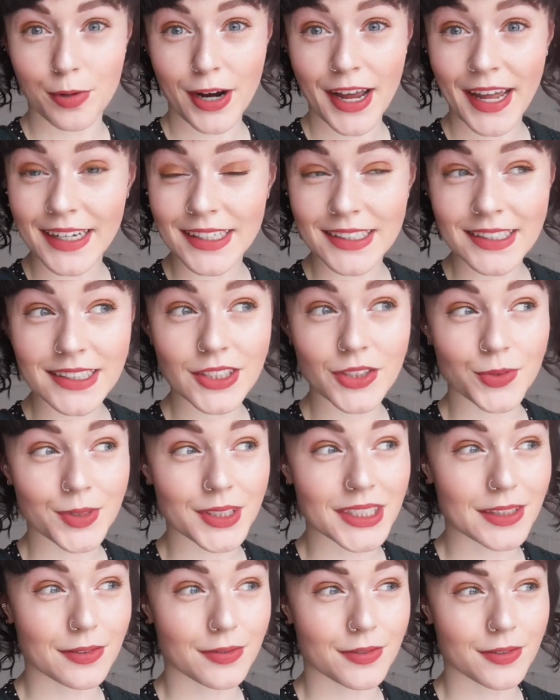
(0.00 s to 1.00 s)
brand or
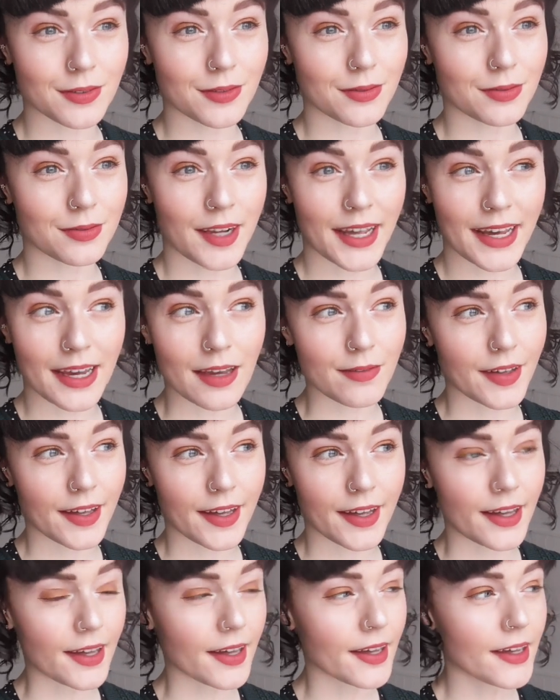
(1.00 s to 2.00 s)
a different
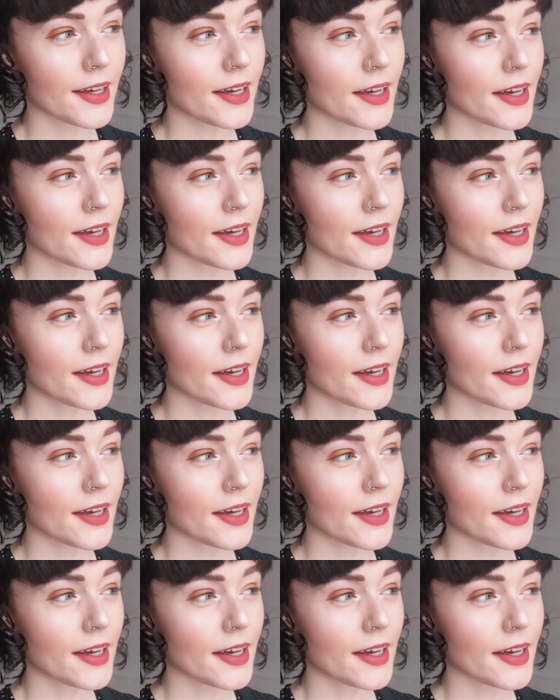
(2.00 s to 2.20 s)
flavour.